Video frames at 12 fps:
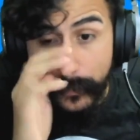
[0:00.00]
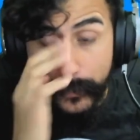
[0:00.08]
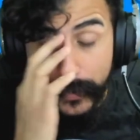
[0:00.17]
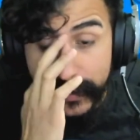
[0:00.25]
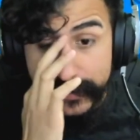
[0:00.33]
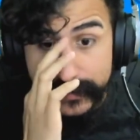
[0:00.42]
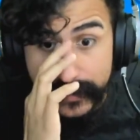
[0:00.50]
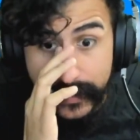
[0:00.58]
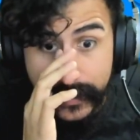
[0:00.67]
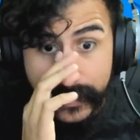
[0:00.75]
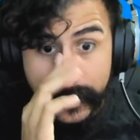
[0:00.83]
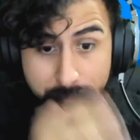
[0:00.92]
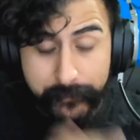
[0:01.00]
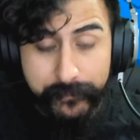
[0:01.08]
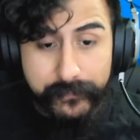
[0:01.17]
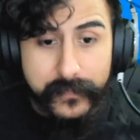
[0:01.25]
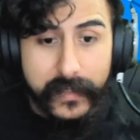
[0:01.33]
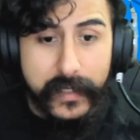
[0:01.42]
But
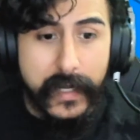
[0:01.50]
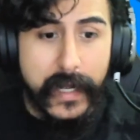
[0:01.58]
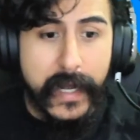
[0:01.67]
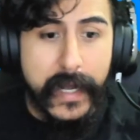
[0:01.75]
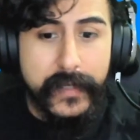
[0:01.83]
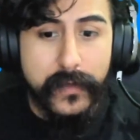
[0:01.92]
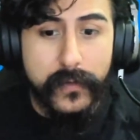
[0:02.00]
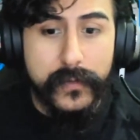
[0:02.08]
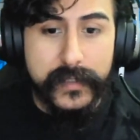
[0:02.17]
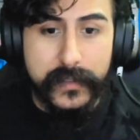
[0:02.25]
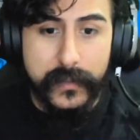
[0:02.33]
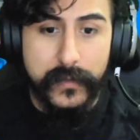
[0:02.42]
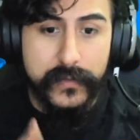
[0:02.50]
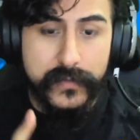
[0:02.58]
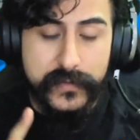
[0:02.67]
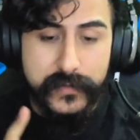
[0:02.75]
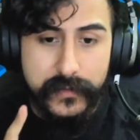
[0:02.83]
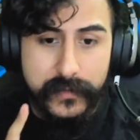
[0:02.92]
I know
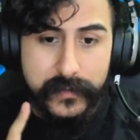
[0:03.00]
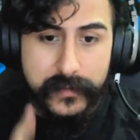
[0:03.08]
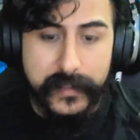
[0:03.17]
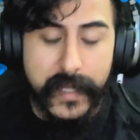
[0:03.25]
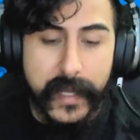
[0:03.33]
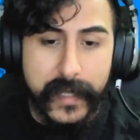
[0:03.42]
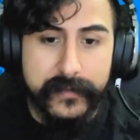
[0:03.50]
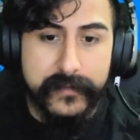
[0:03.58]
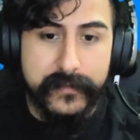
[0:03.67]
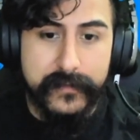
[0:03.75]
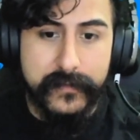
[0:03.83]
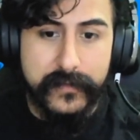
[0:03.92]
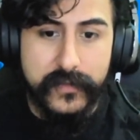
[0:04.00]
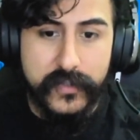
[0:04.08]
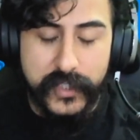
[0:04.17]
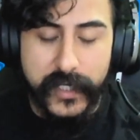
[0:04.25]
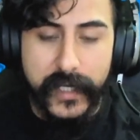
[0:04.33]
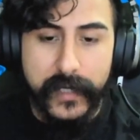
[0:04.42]
that that
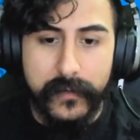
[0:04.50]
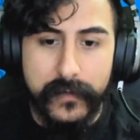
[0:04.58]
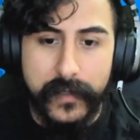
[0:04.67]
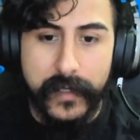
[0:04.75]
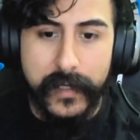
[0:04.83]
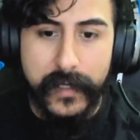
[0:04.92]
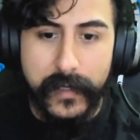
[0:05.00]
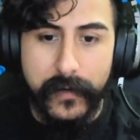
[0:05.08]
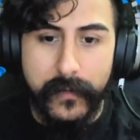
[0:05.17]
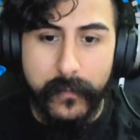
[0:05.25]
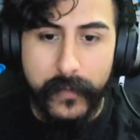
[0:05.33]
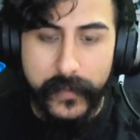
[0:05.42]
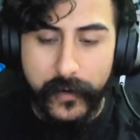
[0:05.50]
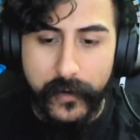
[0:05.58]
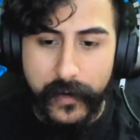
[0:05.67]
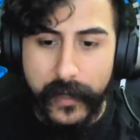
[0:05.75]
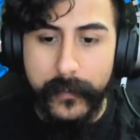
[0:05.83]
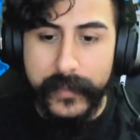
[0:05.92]
chick with
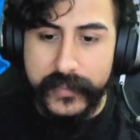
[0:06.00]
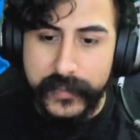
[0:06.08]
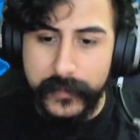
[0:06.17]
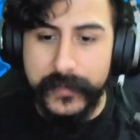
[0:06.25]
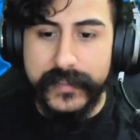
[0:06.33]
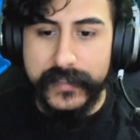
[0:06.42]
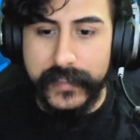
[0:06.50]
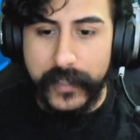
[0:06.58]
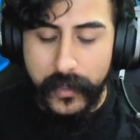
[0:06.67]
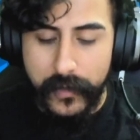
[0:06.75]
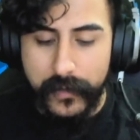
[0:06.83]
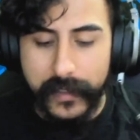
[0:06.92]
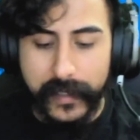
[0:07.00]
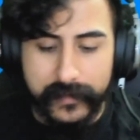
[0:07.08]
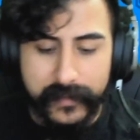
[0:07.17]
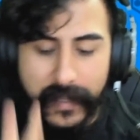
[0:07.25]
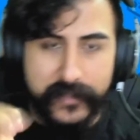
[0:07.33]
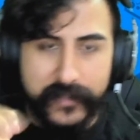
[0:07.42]
her helmet, she was her like
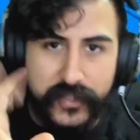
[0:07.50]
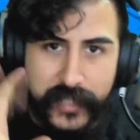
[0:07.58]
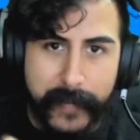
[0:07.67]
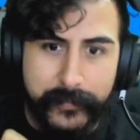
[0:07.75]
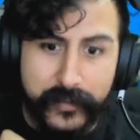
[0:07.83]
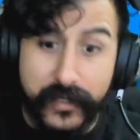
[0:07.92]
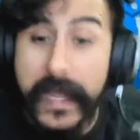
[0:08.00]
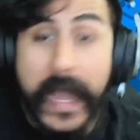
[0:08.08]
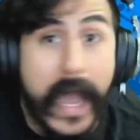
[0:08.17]
last chapter.